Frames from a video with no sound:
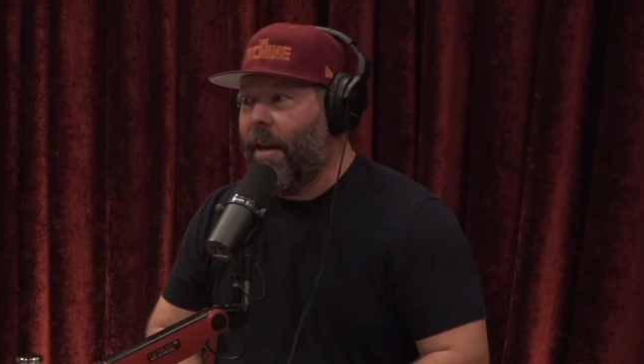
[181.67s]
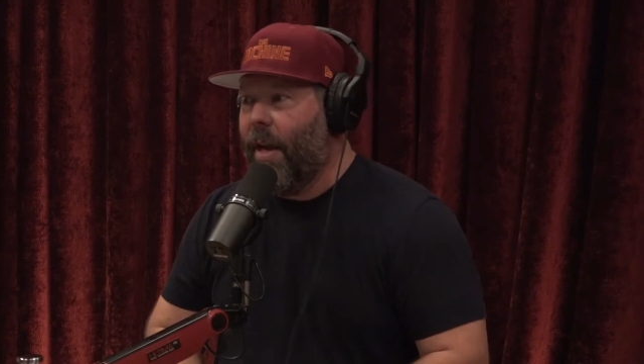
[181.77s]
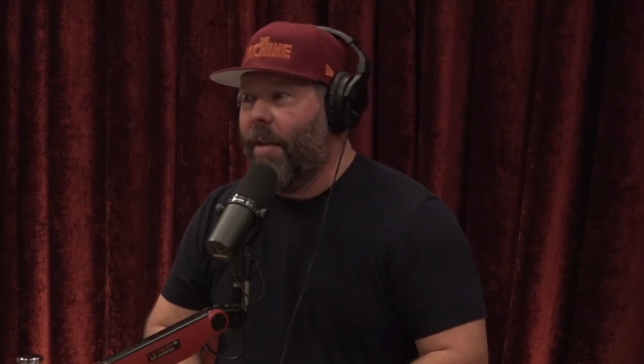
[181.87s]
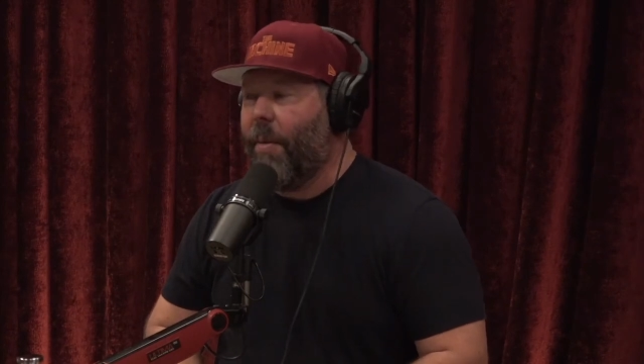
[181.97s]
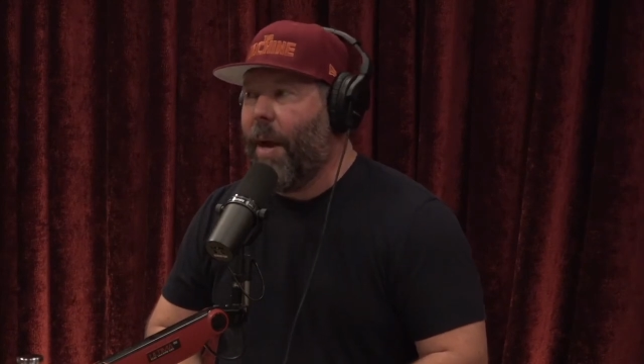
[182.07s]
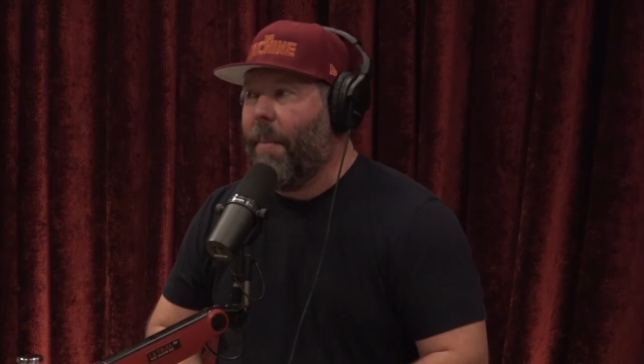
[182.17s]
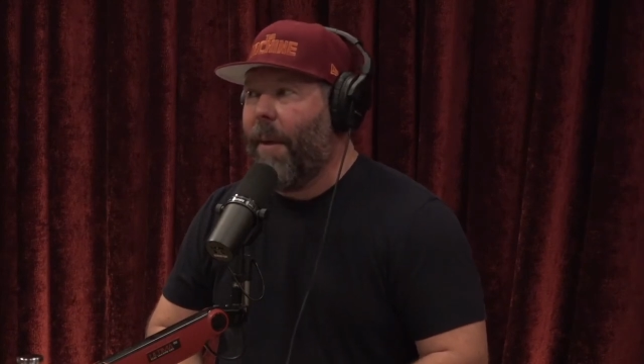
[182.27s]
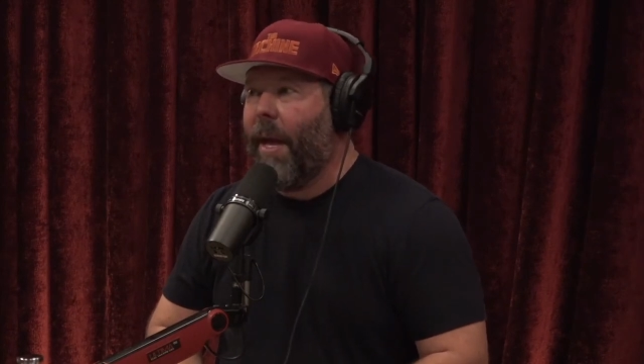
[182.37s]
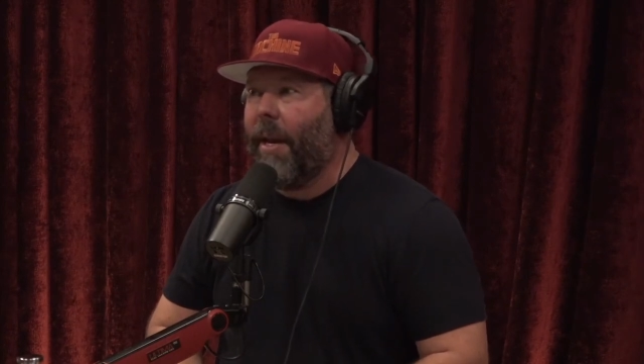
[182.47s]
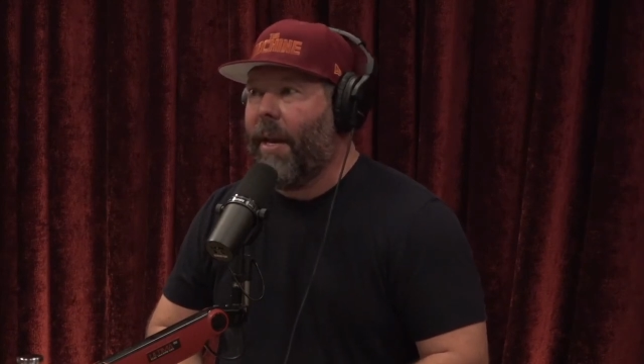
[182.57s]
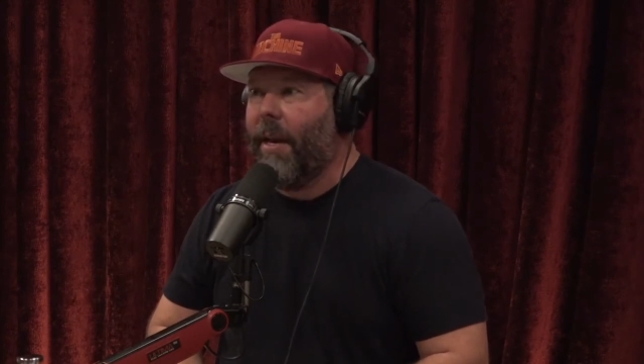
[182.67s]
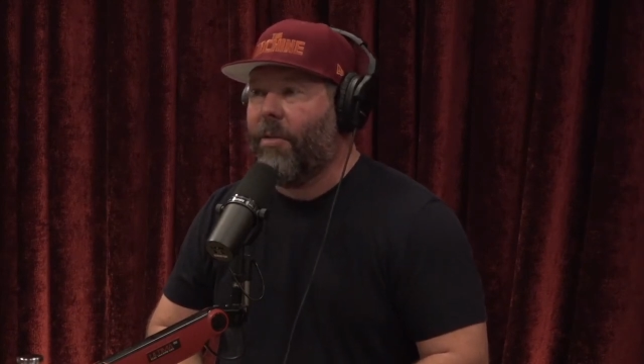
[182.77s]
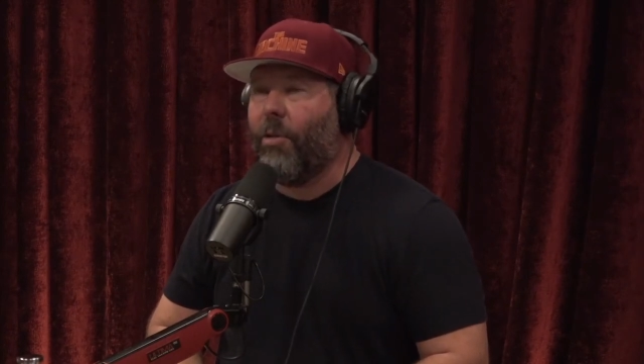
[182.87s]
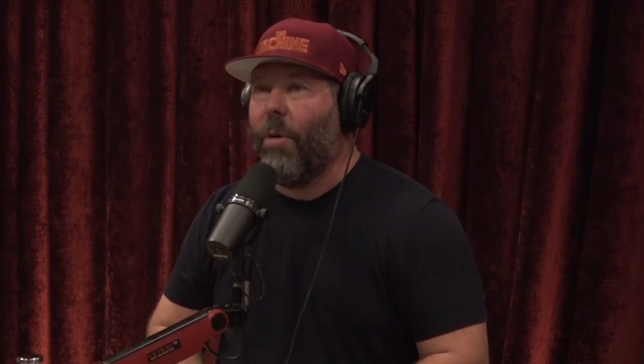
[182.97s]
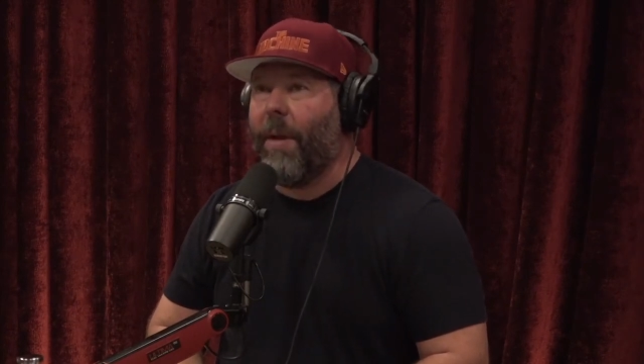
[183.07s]
And then we got in bed in
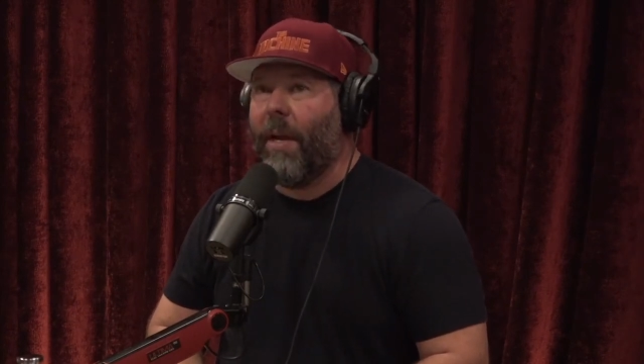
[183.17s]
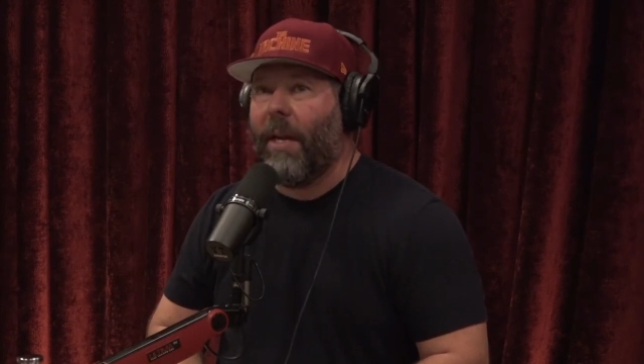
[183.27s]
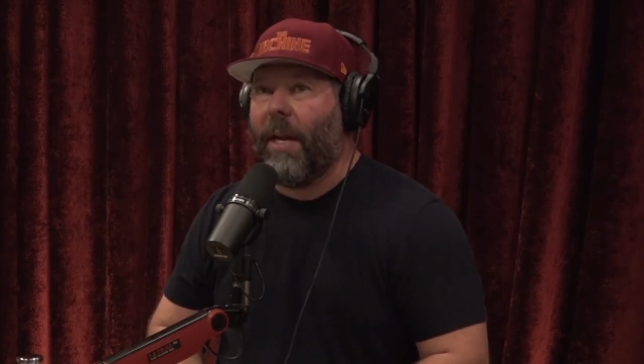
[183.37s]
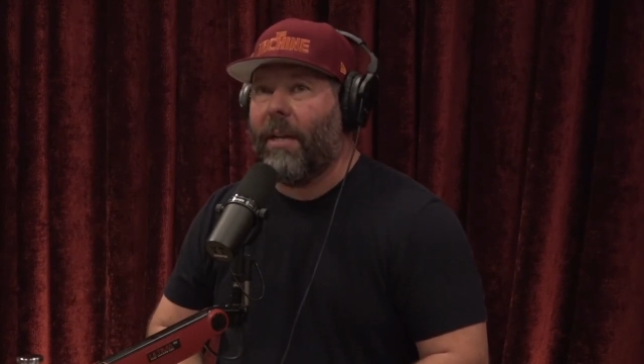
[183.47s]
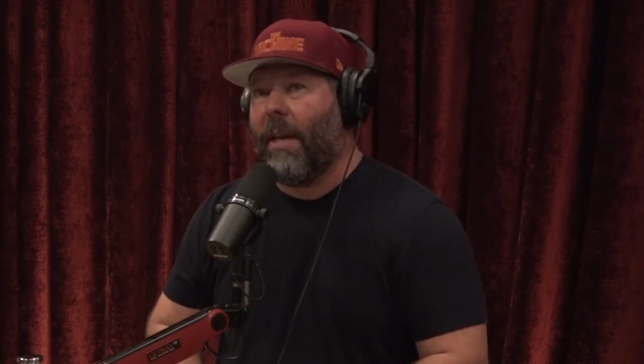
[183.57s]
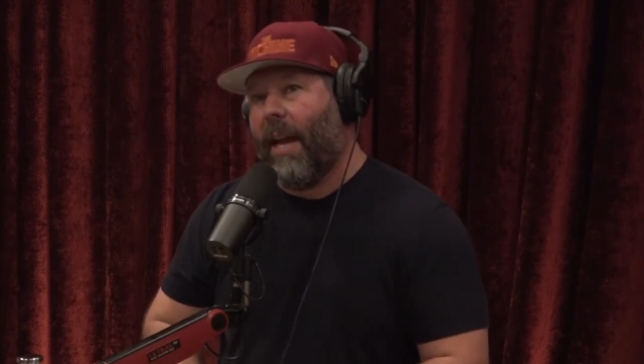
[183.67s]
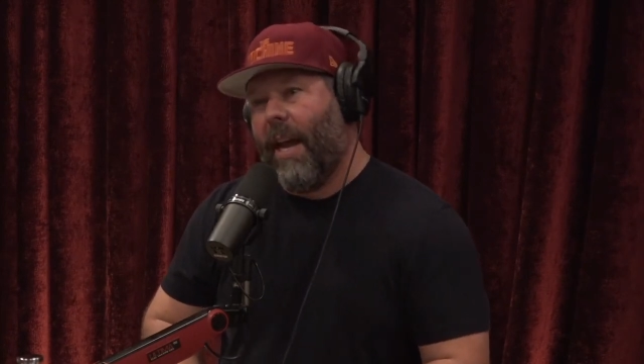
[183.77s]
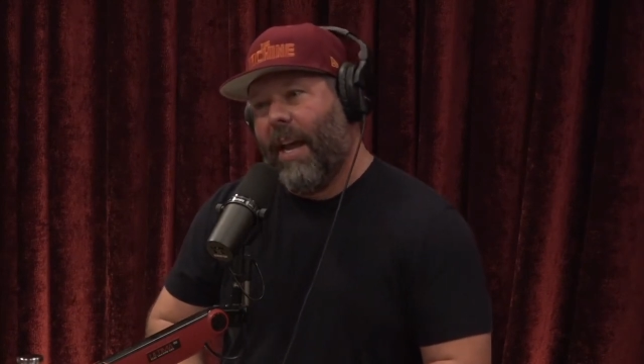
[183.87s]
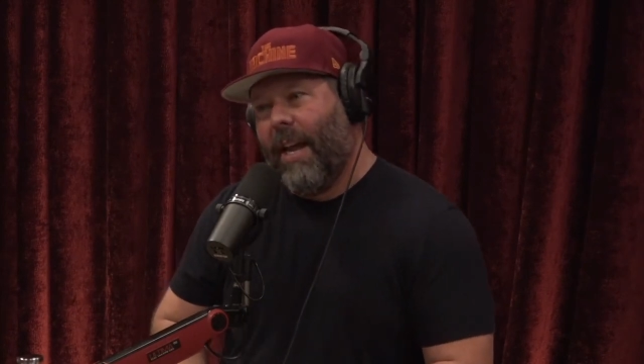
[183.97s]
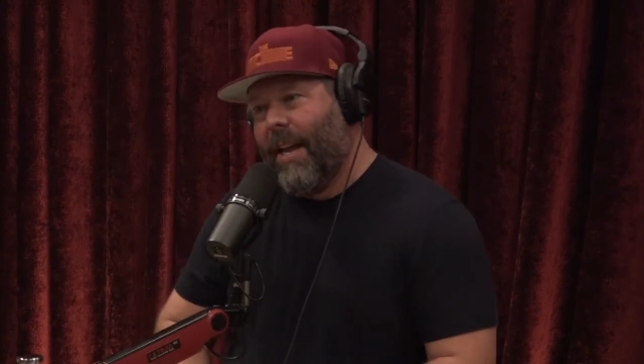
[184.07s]
Serbia, and Leanne's like, hey,